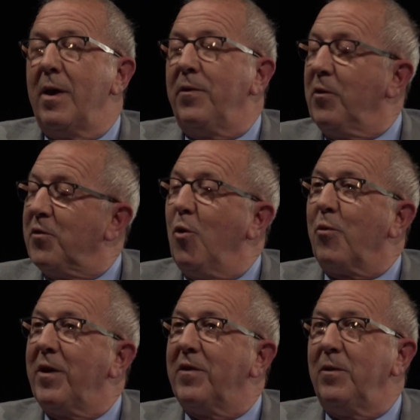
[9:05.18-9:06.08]
There's no
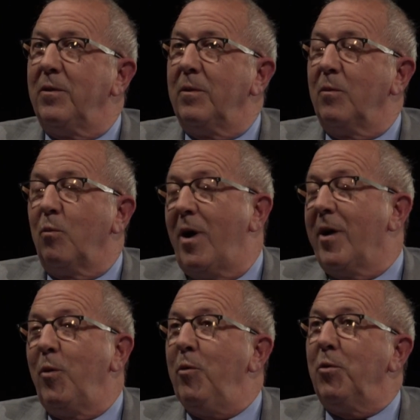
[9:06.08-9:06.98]
reason why
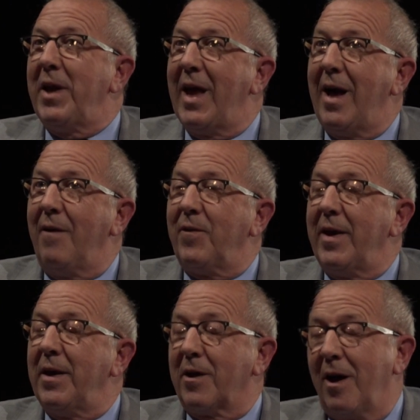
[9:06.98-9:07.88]
we wouldn't have
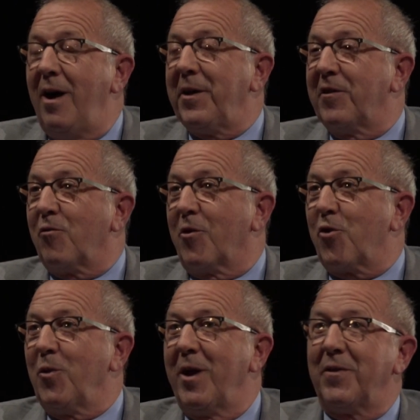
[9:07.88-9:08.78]
an iconic
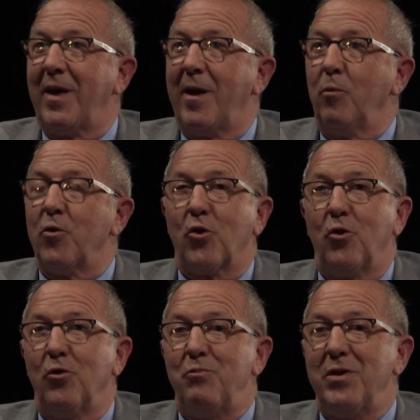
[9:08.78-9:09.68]
structure like that, which
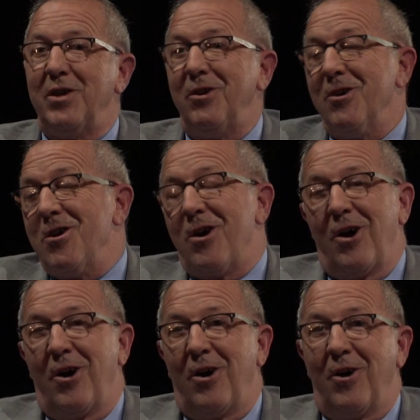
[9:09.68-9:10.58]
could be
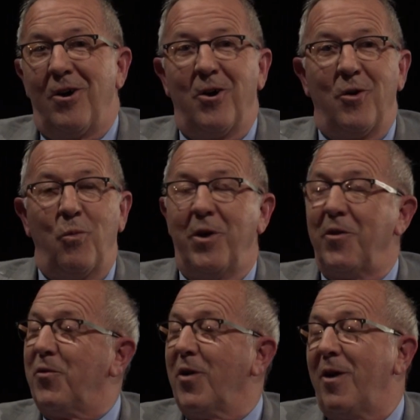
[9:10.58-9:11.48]

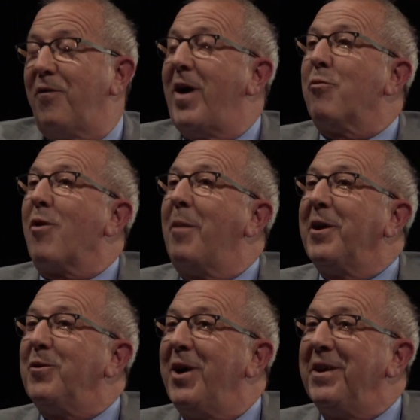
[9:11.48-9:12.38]
with fiber
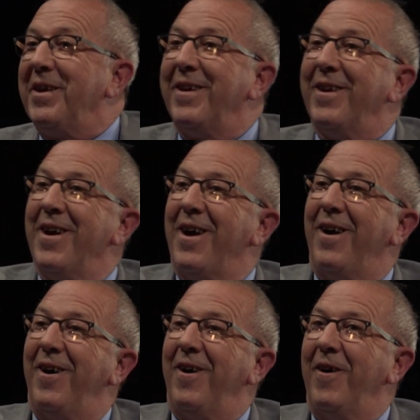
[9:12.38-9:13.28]
optic lighting,
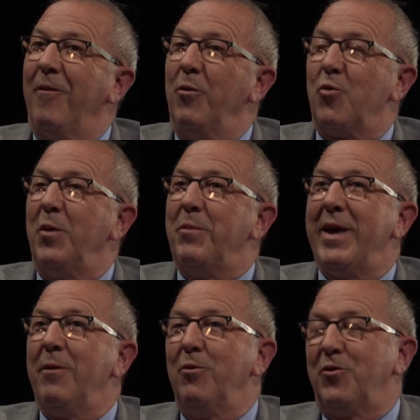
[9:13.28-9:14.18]
which would
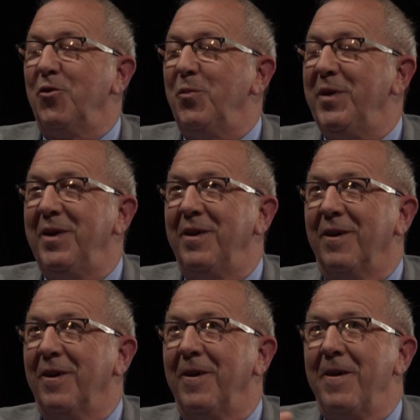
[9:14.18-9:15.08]
Be able to be
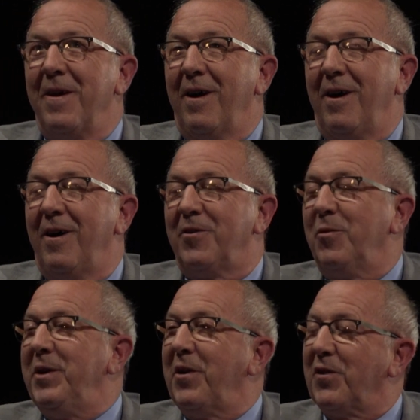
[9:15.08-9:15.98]

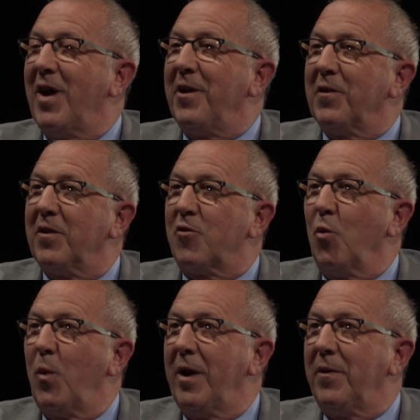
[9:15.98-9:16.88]
designed in such a
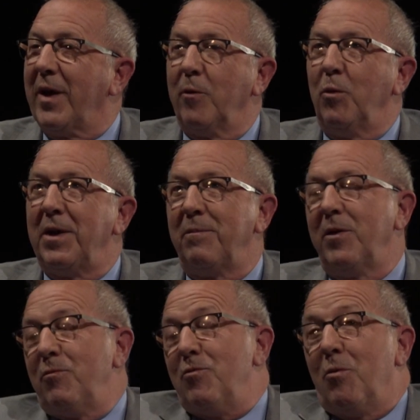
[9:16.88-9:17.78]
way that it would,
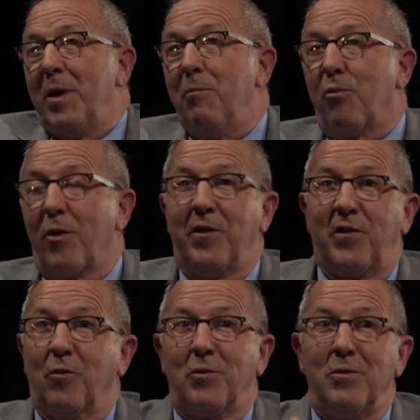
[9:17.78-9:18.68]
you know, embrace
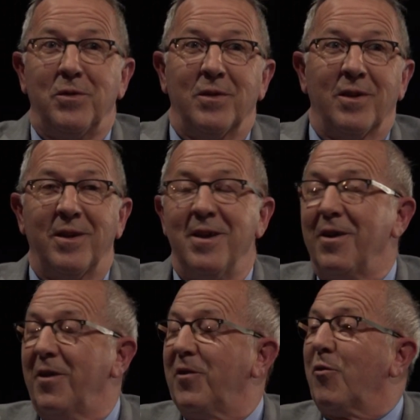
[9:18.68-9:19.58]

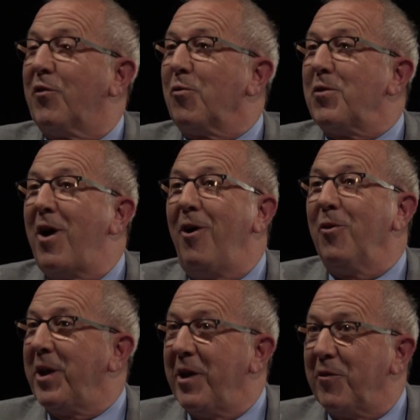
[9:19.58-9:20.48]
certain
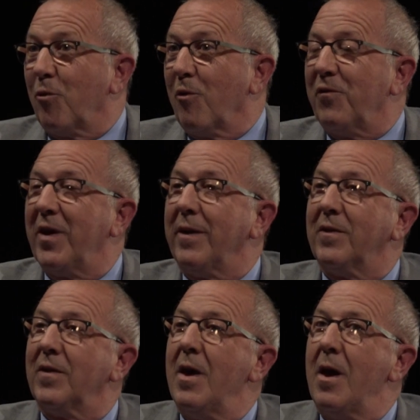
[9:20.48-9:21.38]
holidays or
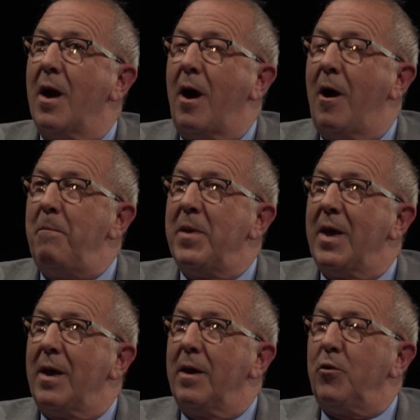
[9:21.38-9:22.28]
events.
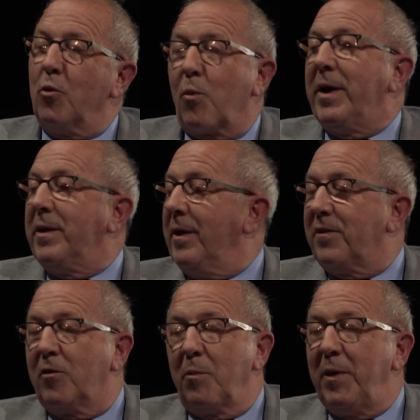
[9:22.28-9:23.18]
You're right,
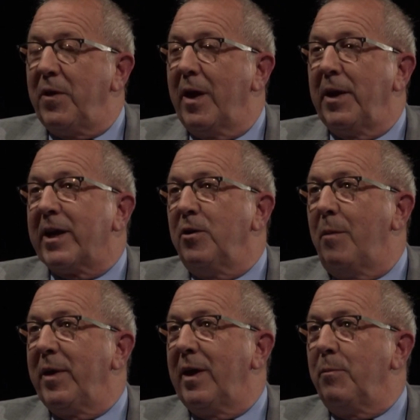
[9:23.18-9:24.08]
it's going to be an
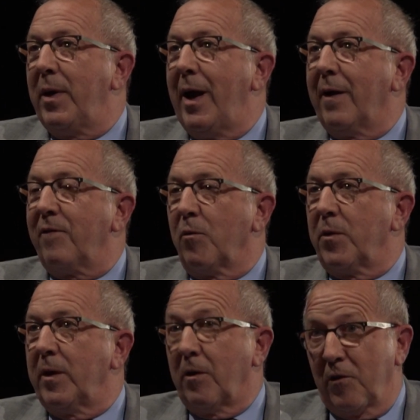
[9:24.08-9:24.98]
economic impact for
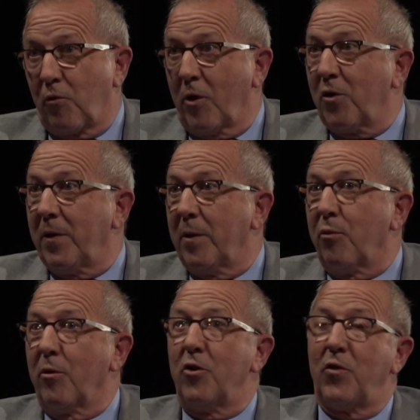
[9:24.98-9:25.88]
the construction of the
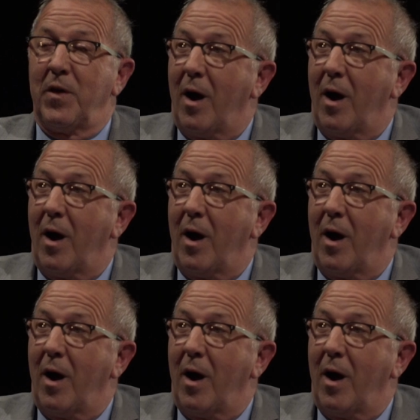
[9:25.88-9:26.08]
bridge, mm-hmm.